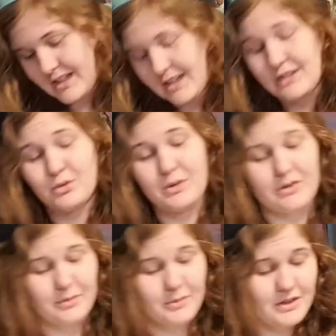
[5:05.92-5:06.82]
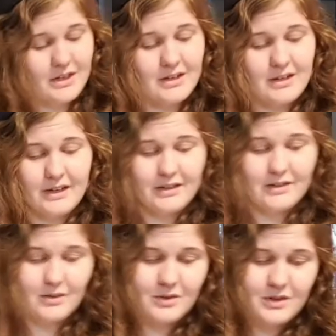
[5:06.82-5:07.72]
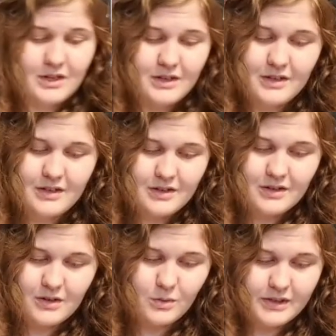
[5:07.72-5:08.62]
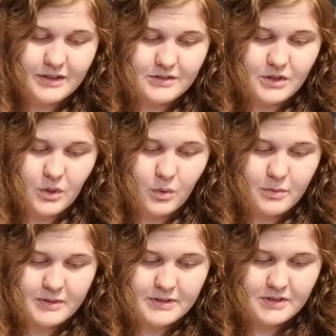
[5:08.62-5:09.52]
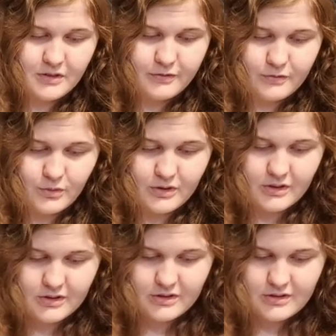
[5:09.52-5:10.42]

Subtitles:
And I swear, if I'm gonna get, like, only Togepi stuff or